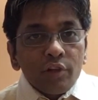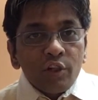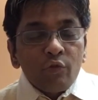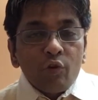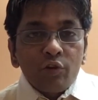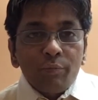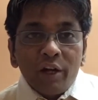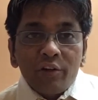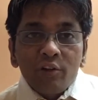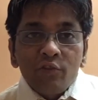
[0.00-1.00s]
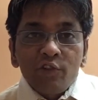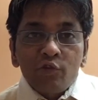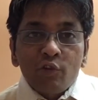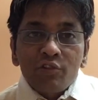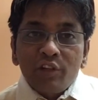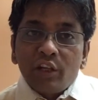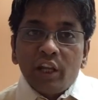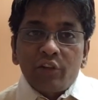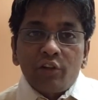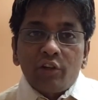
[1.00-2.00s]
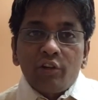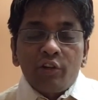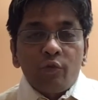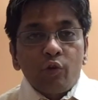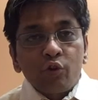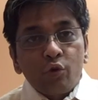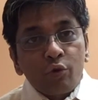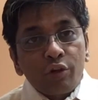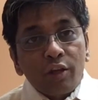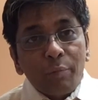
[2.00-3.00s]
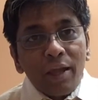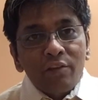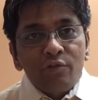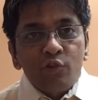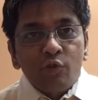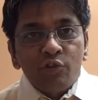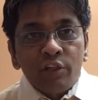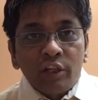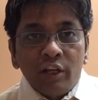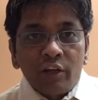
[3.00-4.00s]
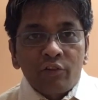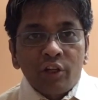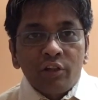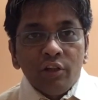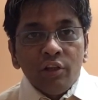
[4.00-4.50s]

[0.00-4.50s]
it was metals which was neglected, it was Kotak Bank which was neglected